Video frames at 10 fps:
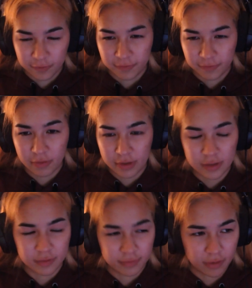very
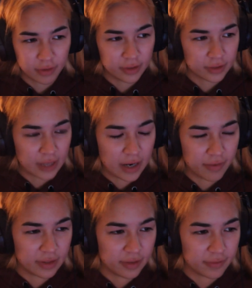very
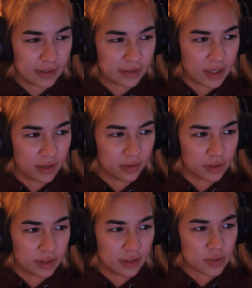confident in the fact that
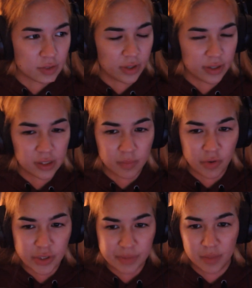it is one of the
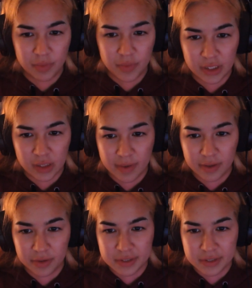most meta breaking
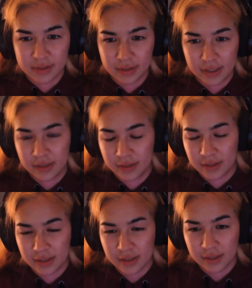commanders in
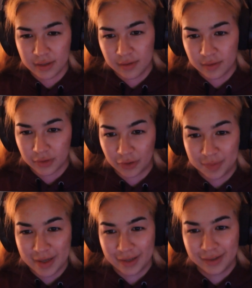the current
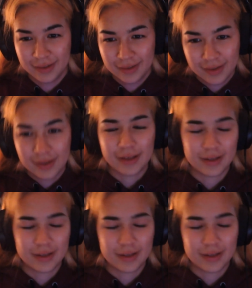meta. It mm-hmm.